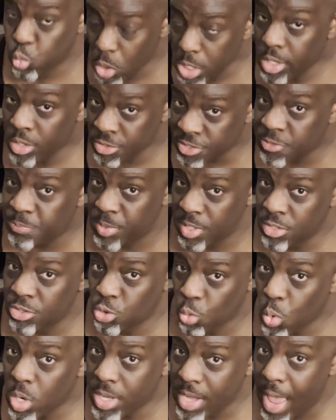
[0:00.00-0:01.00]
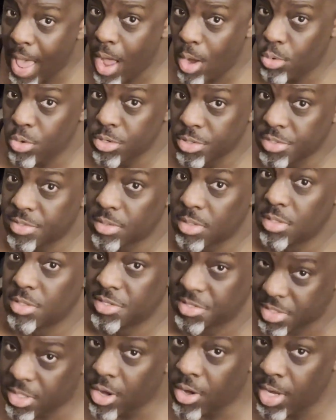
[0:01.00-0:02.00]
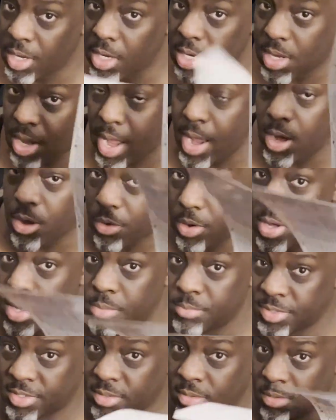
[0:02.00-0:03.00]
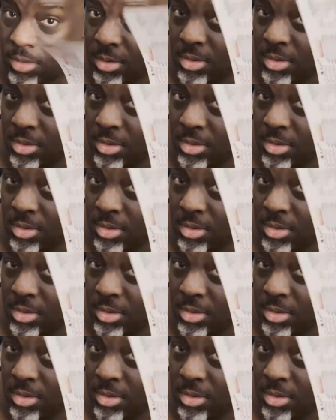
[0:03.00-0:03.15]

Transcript: will spend 20 hours staring at diagrams